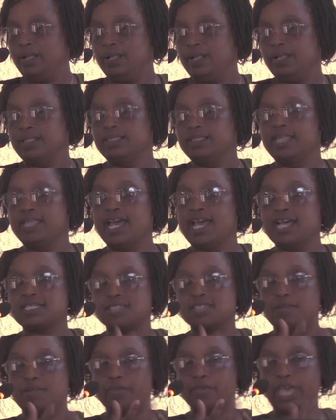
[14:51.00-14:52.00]
There are
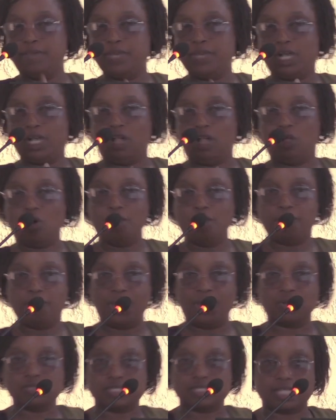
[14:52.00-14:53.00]
some chemical
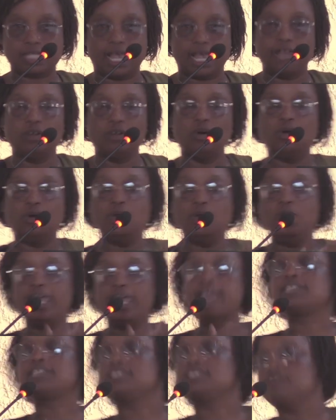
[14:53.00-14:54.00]
compounds
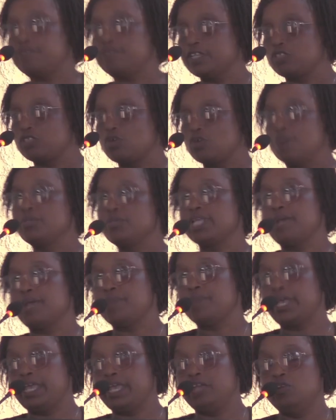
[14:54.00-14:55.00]
activate kwa munyama
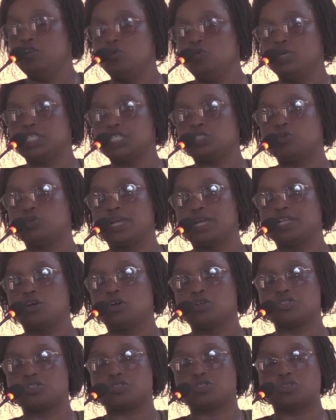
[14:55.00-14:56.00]
yedu, which when
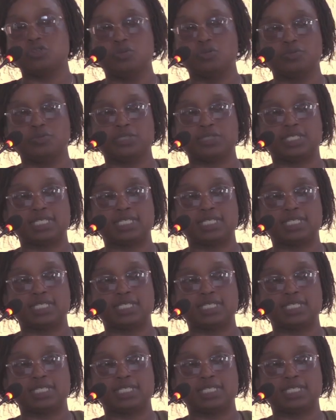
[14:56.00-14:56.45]
consumed,